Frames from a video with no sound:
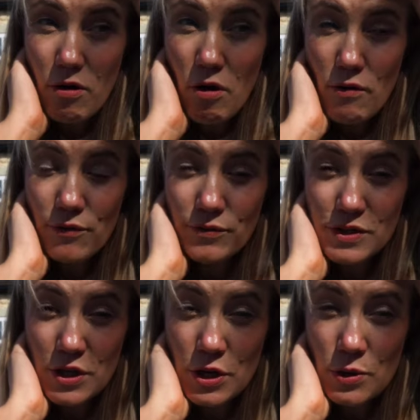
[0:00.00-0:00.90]
off
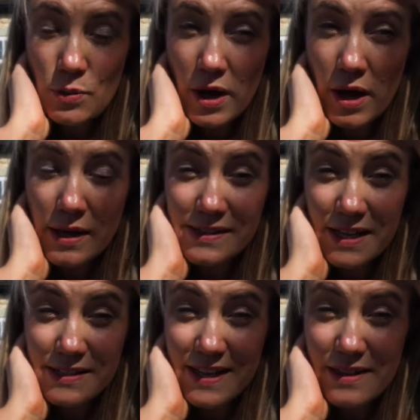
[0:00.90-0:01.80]
to uh,
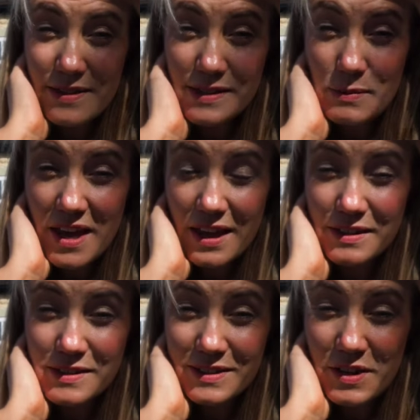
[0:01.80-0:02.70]
Sandsend this
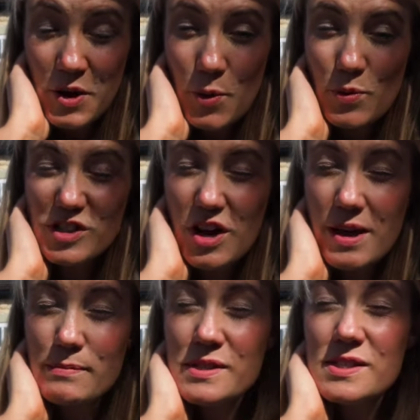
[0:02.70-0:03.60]
weekend, which I
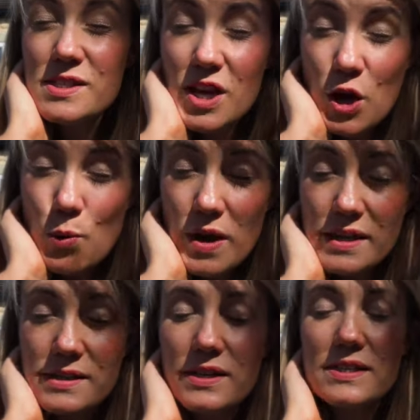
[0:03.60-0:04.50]
am so
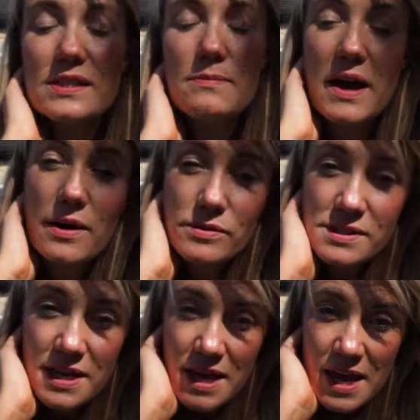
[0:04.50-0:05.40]
excited about.
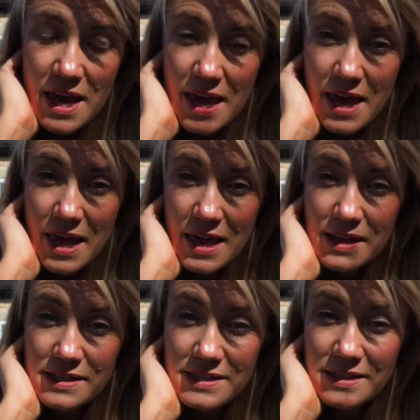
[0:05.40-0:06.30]

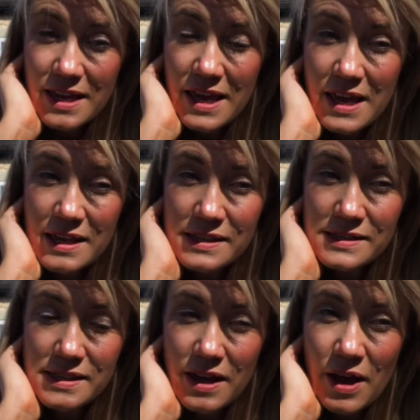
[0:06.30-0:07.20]
It
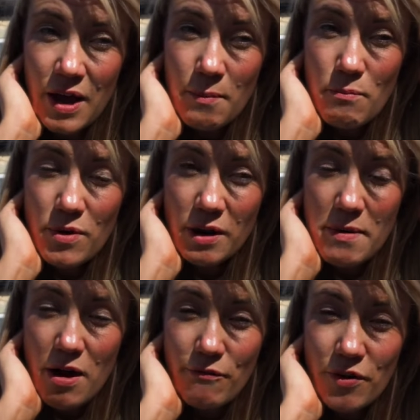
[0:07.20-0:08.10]
is um, going to
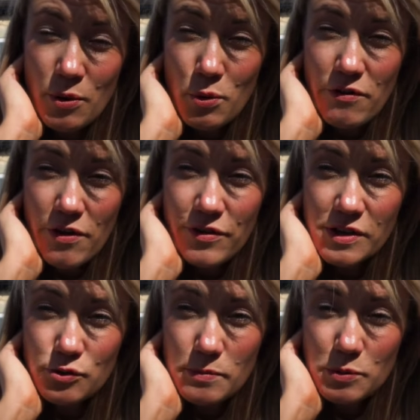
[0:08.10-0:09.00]
be our first, one of our
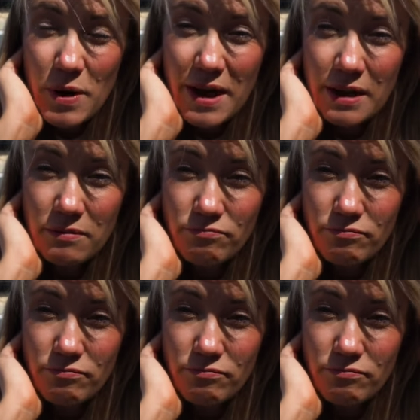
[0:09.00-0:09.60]
first trips away.